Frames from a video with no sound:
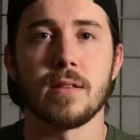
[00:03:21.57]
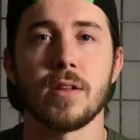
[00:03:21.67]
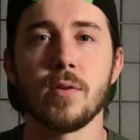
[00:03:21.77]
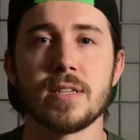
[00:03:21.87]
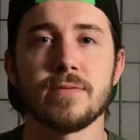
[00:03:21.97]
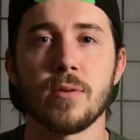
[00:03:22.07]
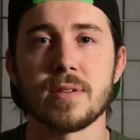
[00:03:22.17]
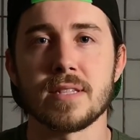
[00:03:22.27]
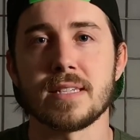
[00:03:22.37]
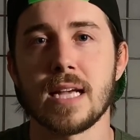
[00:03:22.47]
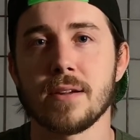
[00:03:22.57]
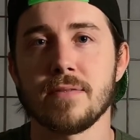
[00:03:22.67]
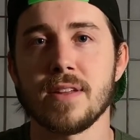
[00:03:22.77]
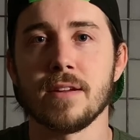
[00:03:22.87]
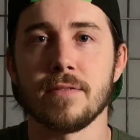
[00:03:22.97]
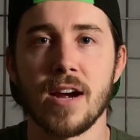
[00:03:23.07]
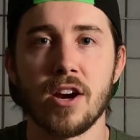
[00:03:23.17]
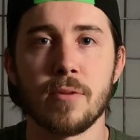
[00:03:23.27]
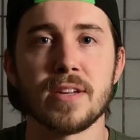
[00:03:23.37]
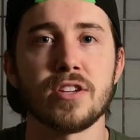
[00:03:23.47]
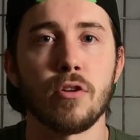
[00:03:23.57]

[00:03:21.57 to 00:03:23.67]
The noise floor is the sound of the environment